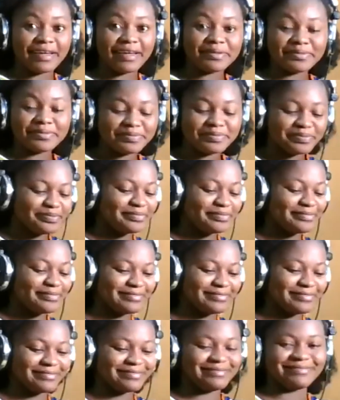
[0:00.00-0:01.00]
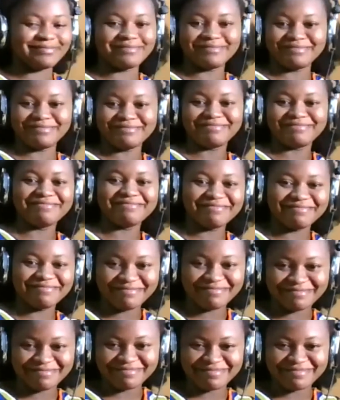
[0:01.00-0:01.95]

If you are telling me, no,